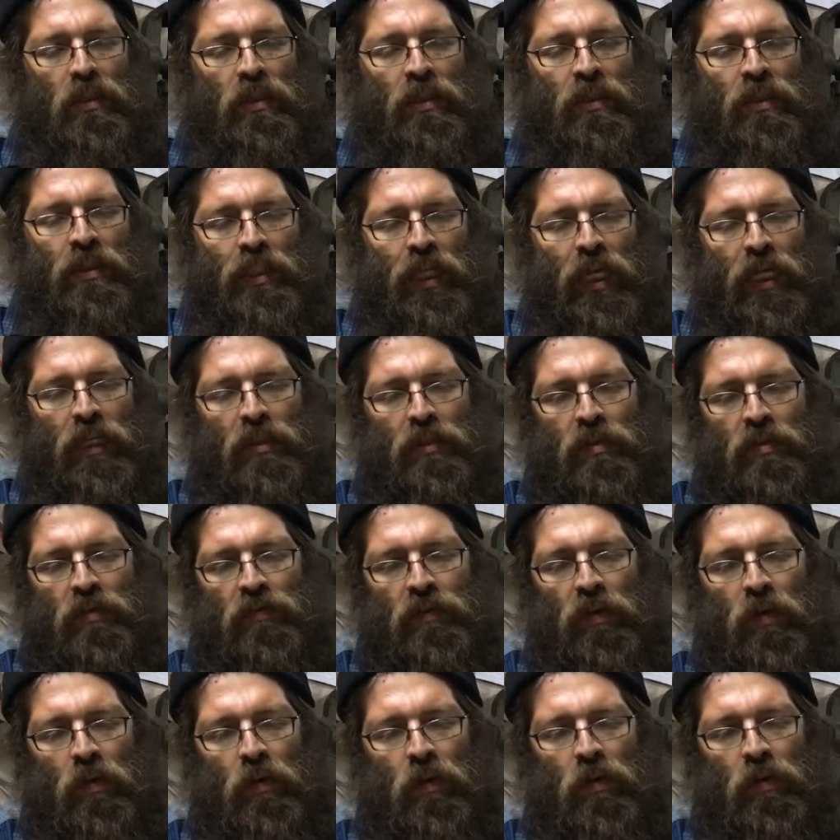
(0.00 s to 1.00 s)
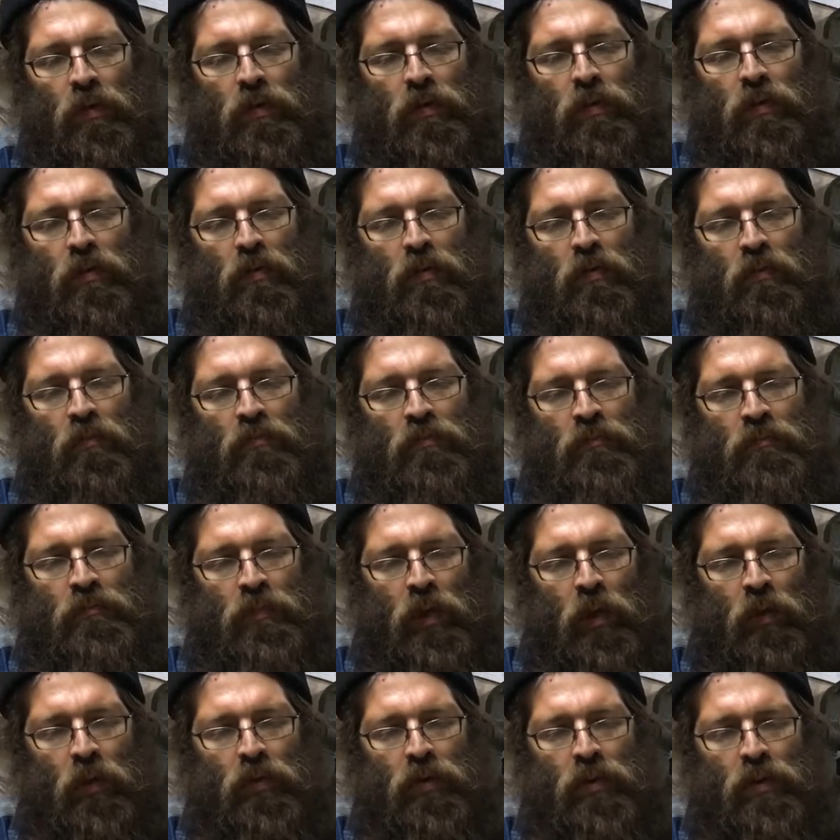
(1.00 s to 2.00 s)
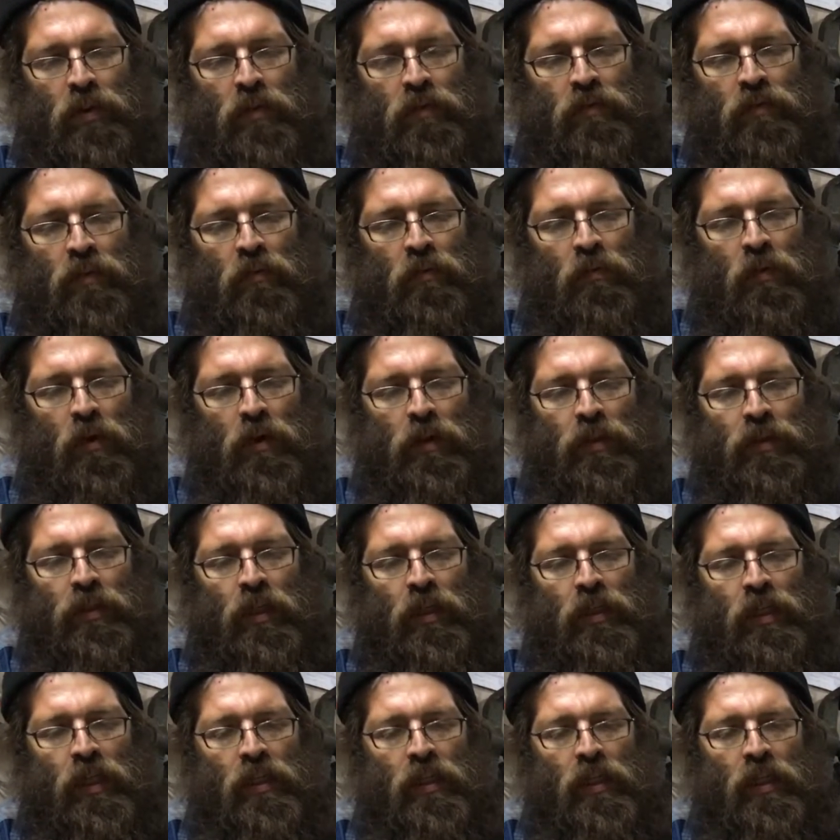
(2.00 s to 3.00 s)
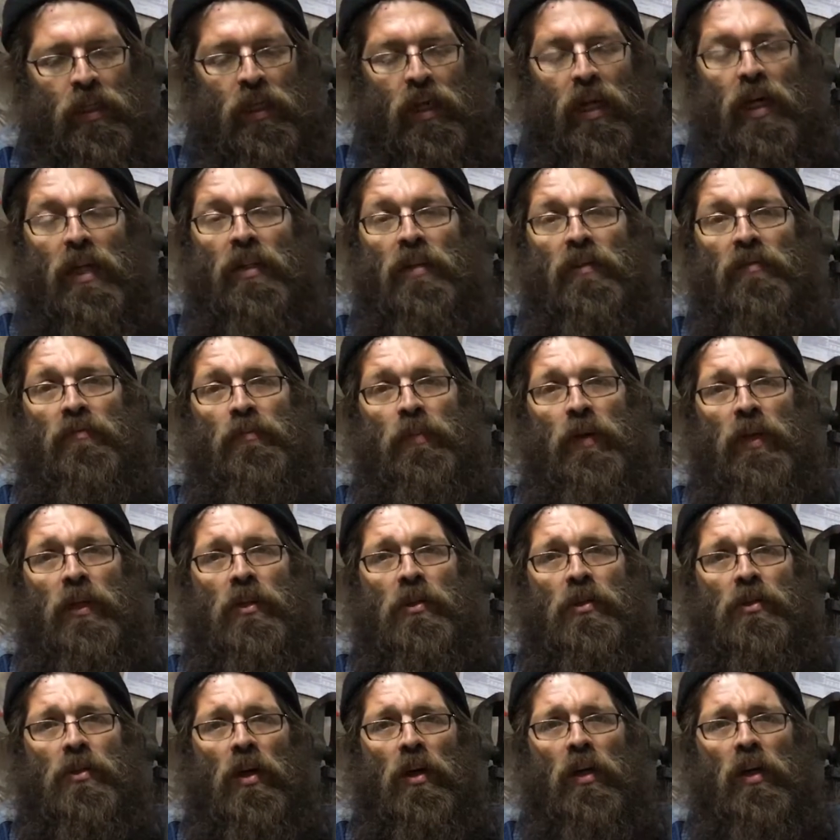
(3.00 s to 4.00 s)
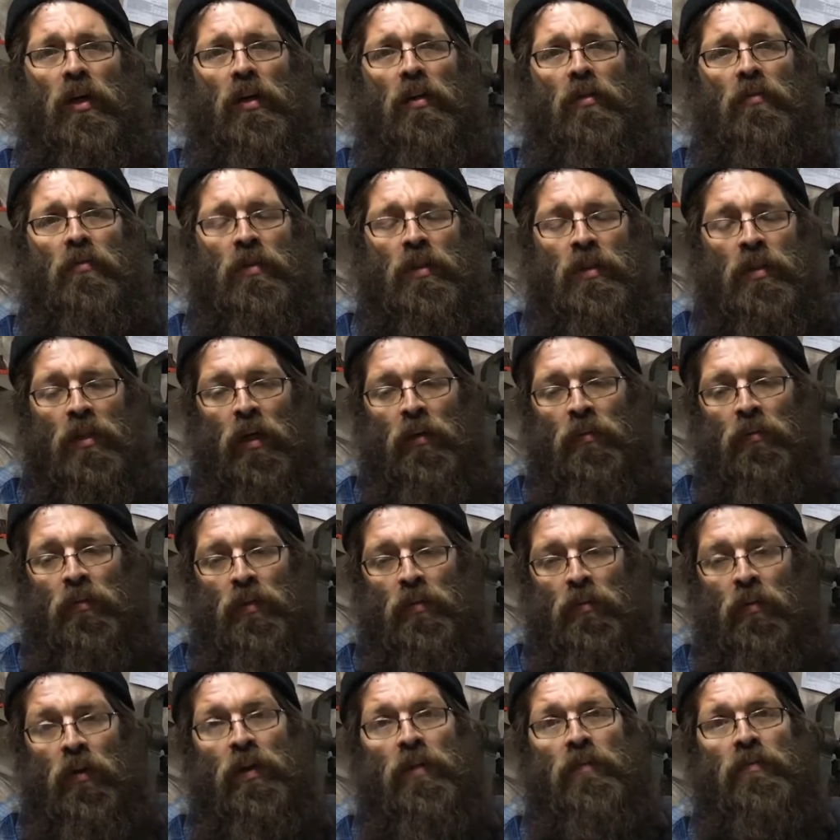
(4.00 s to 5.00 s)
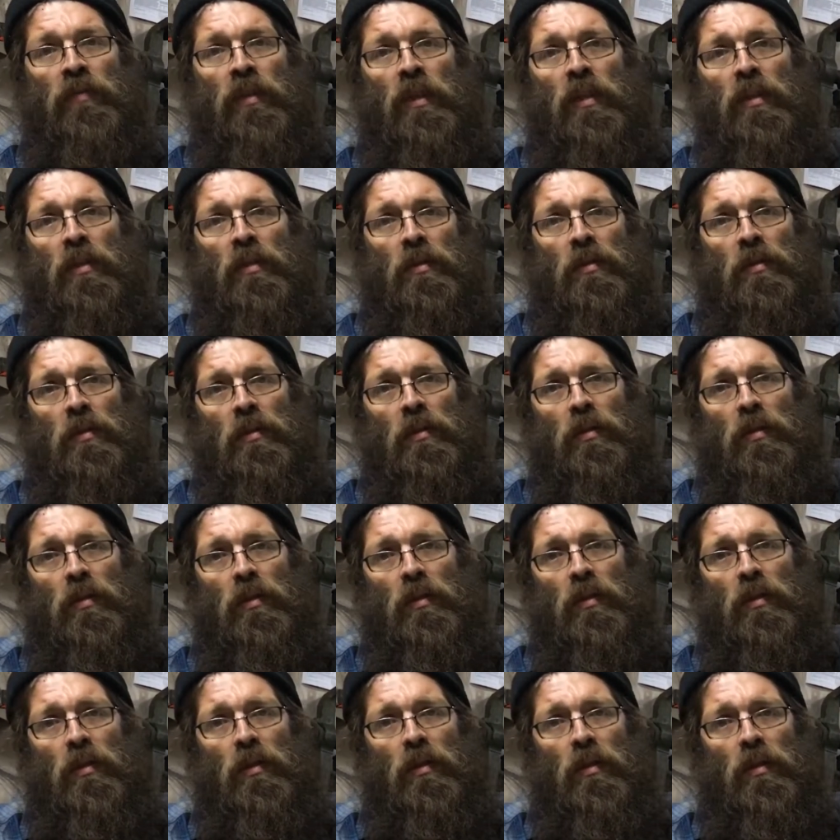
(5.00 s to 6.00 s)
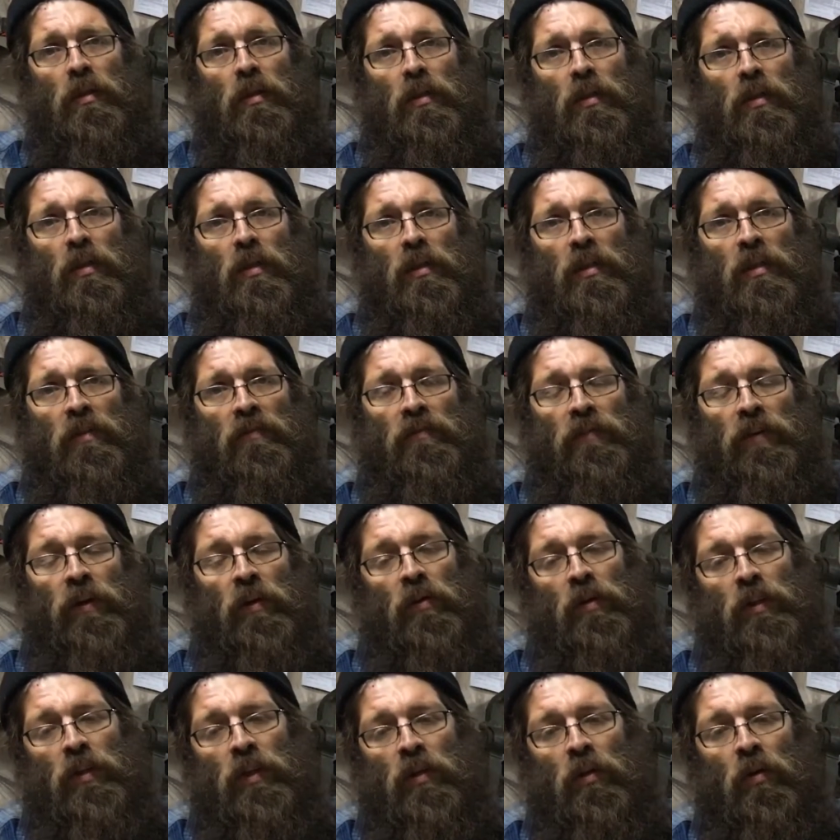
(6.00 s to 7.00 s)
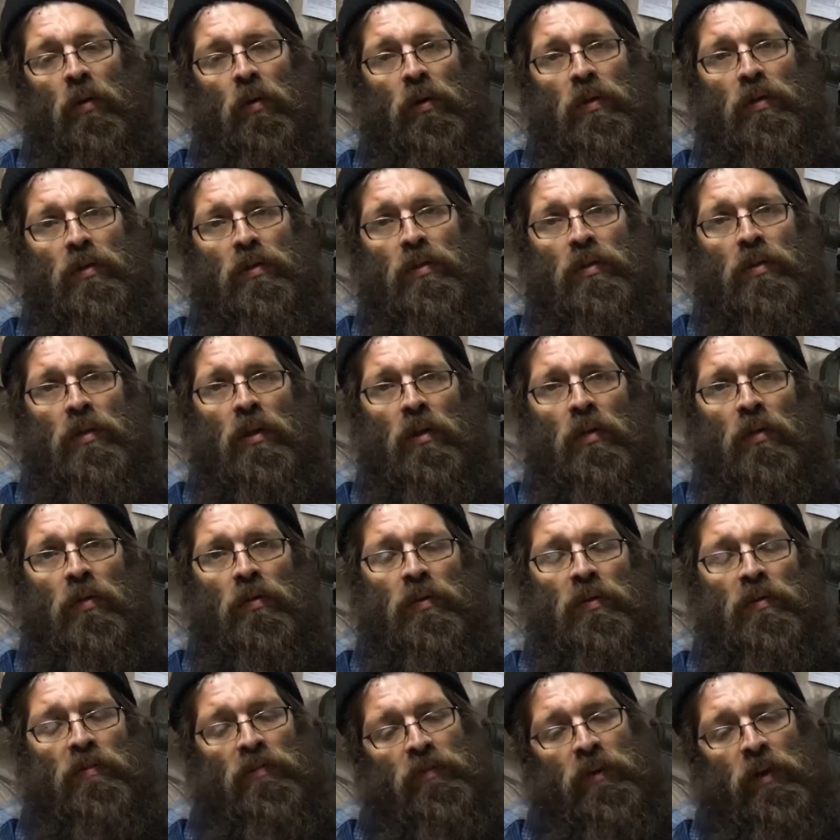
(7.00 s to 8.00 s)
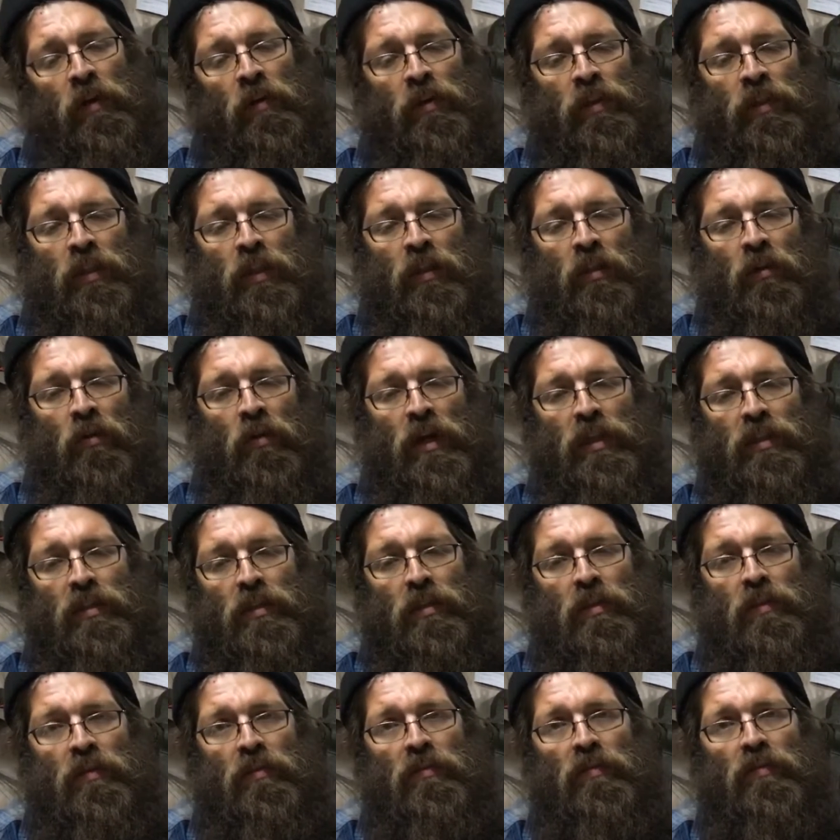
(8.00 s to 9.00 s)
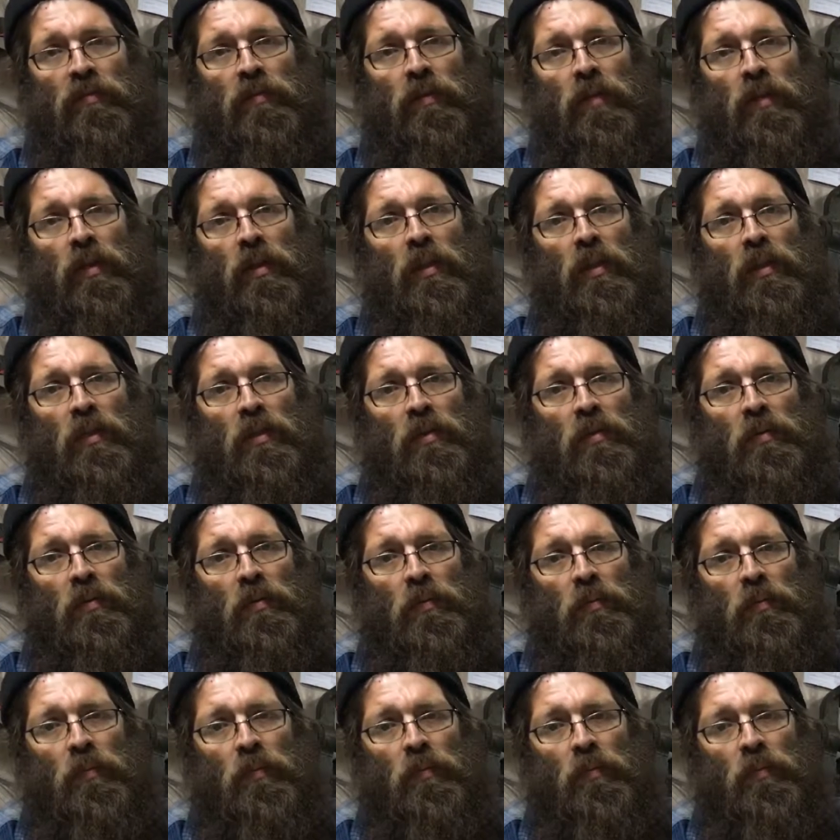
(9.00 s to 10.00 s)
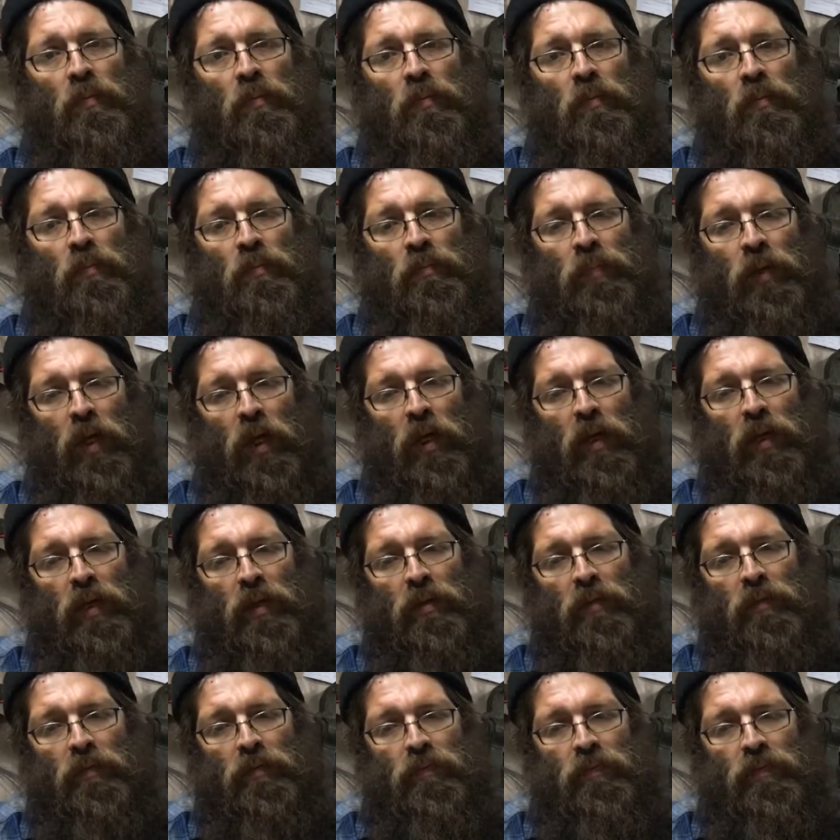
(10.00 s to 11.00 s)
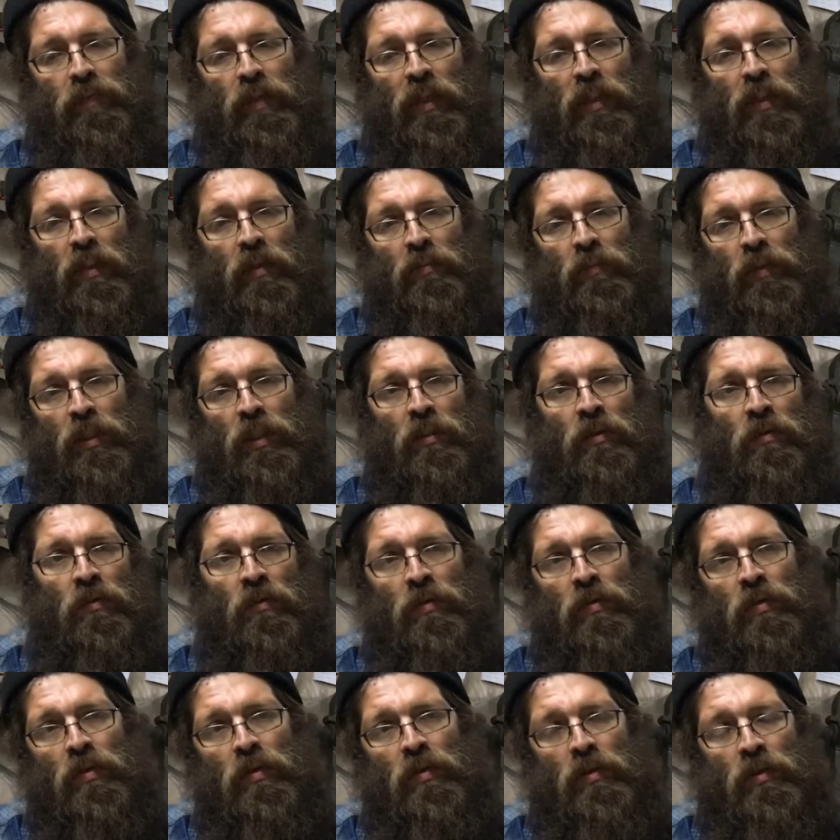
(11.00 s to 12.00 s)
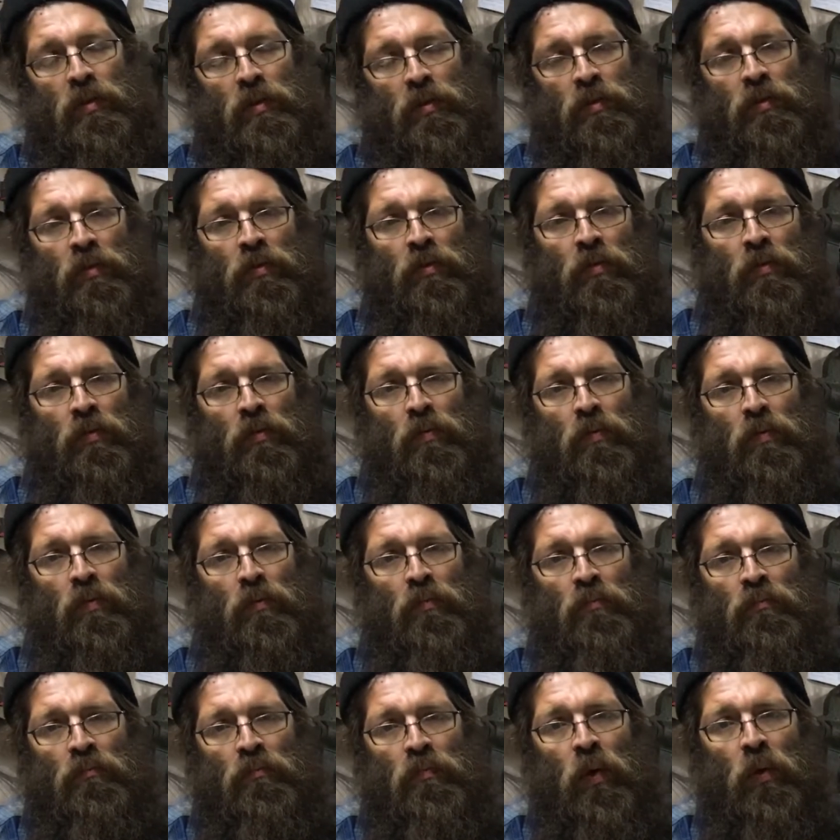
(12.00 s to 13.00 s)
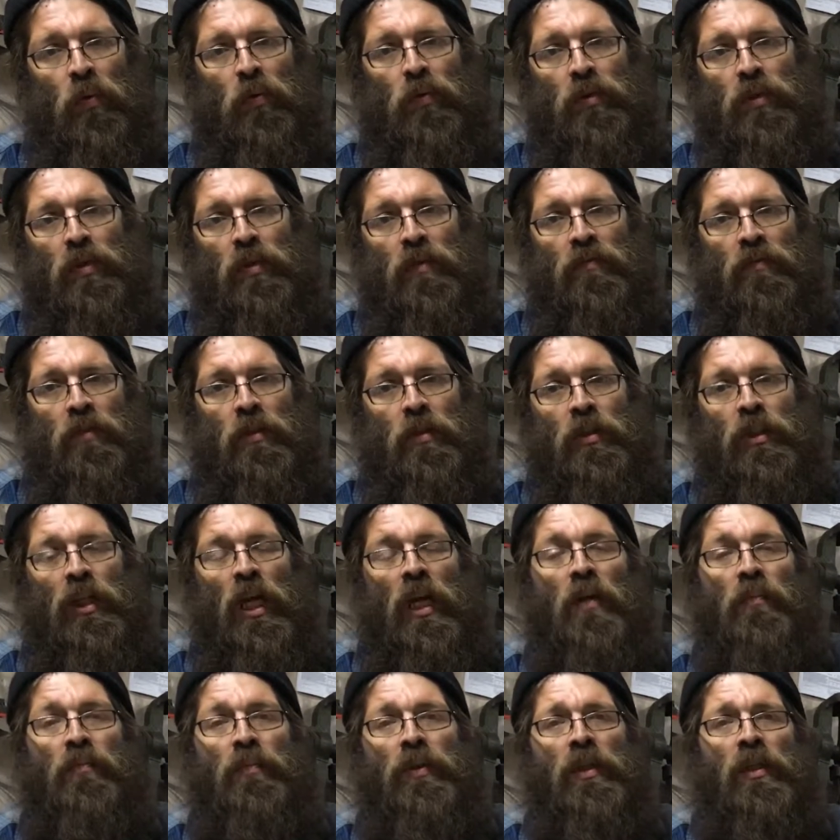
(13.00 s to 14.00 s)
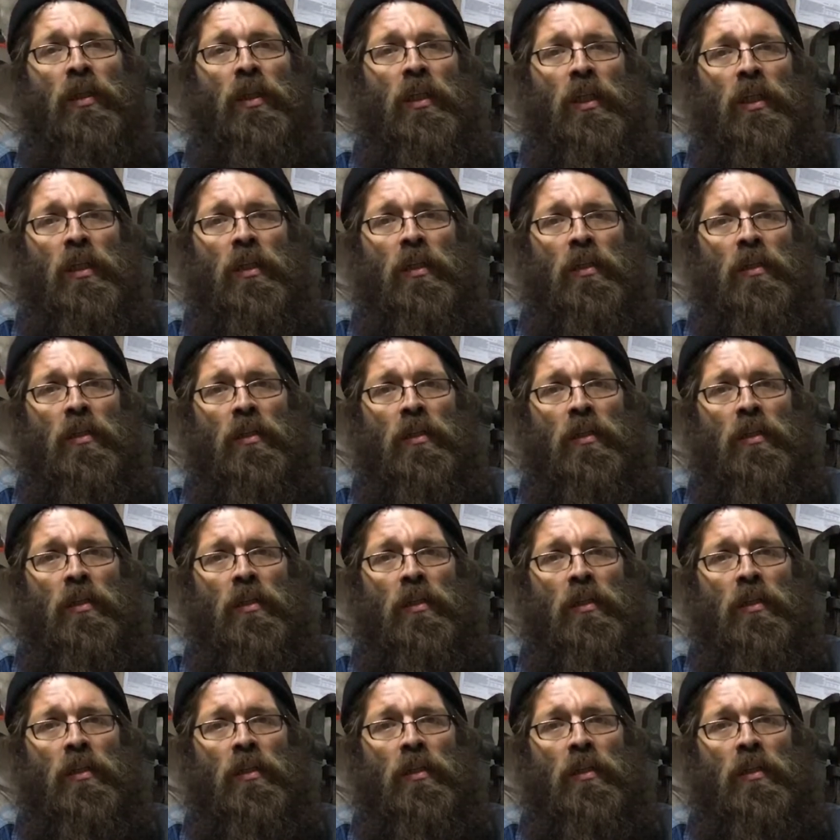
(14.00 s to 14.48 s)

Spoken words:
in days of old, most of the work done on a Chalef by a shochet was done with one of these. It's a fairly coarse stone, they're fairly aggressive, but they can be used to do most of the shaping needed